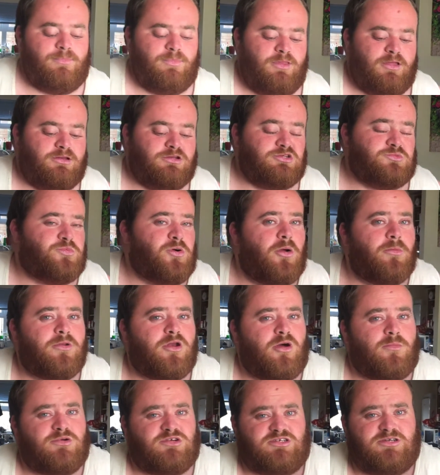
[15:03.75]
There's probably
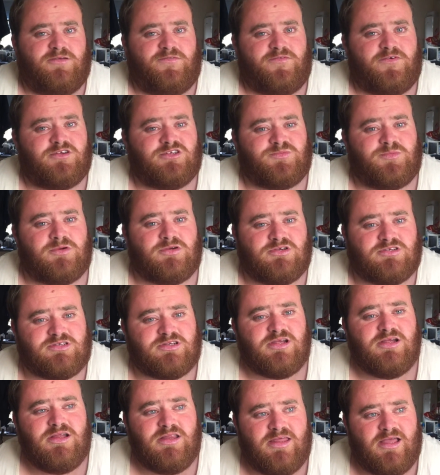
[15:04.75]
not much difference because
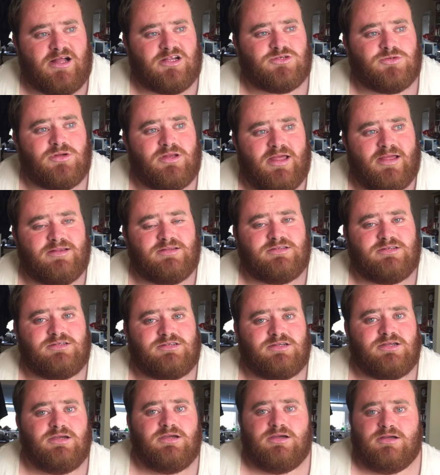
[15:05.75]
the actual
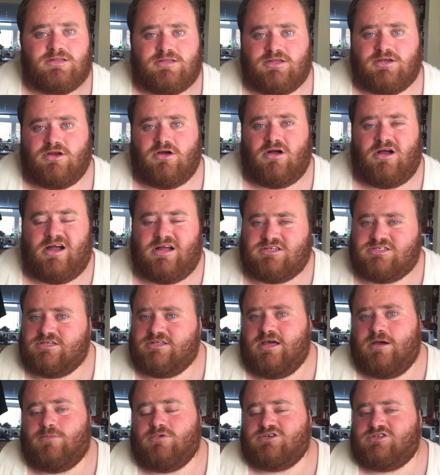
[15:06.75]
lenses, they're not actually
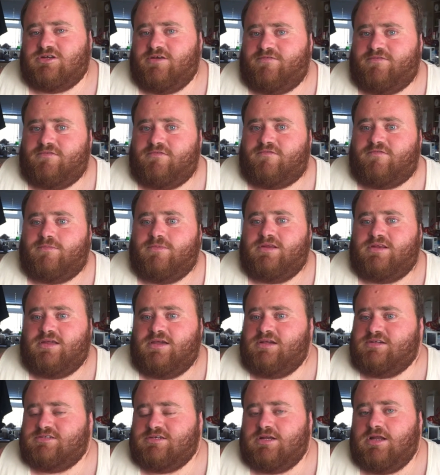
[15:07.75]
that much different from the
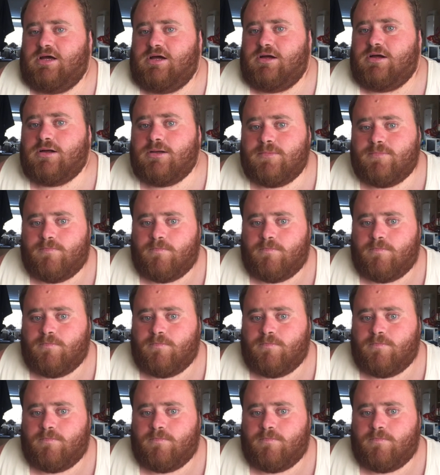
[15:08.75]
DSLR.